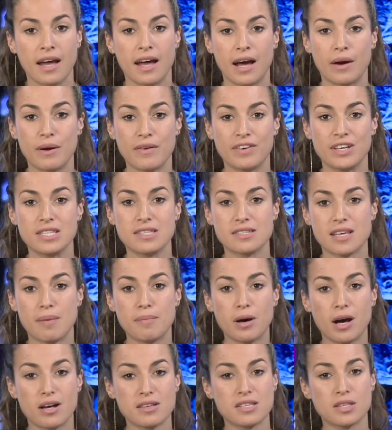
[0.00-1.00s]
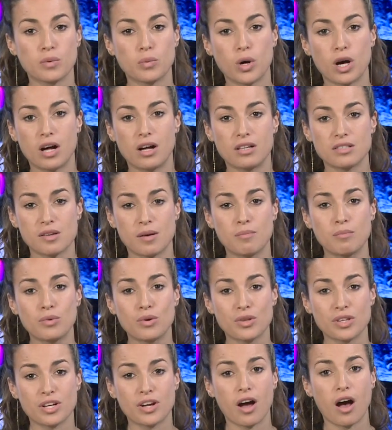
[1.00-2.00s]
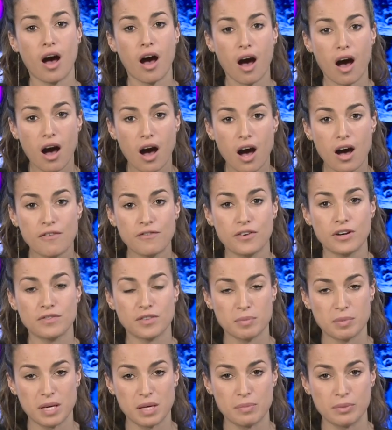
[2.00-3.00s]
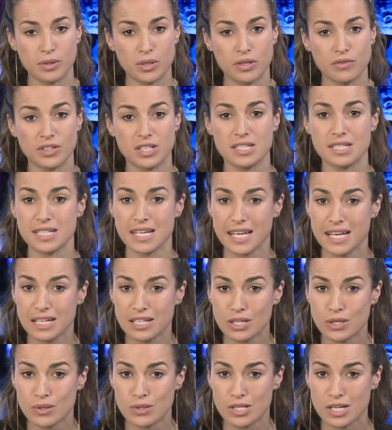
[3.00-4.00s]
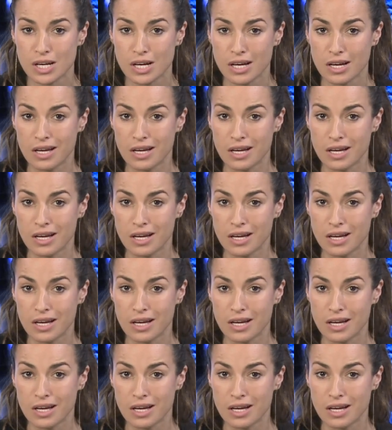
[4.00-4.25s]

However, in some parts of the world, more than half of the people who've continued